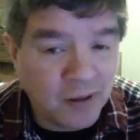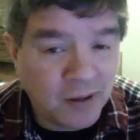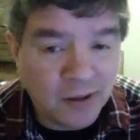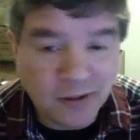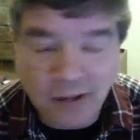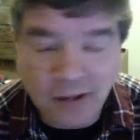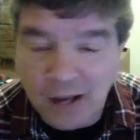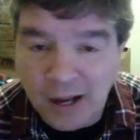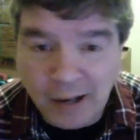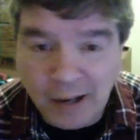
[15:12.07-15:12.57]

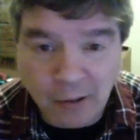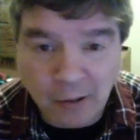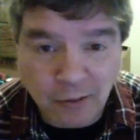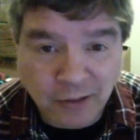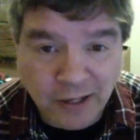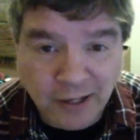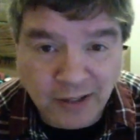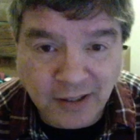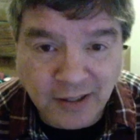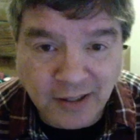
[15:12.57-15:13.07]
I don't take the
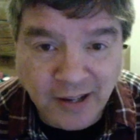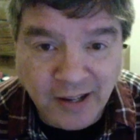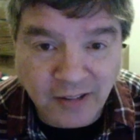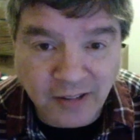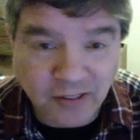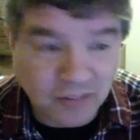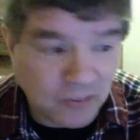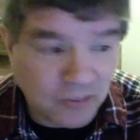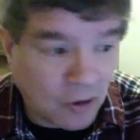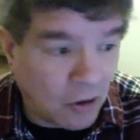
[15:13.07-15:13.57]
case at
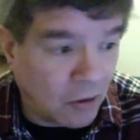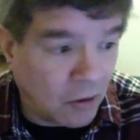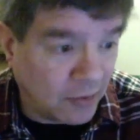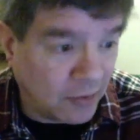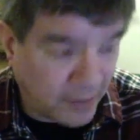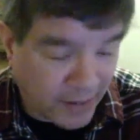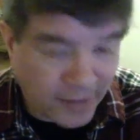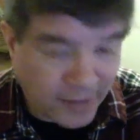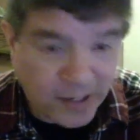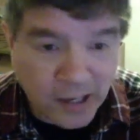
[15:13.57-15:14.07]
all. They
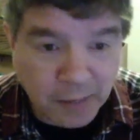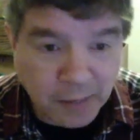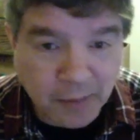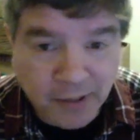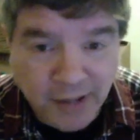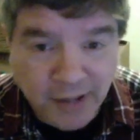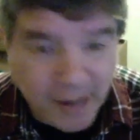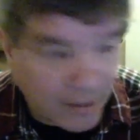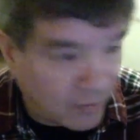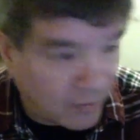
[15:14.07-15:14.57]
keep the
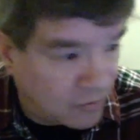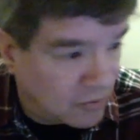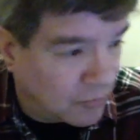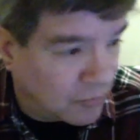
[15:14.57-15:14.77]
case.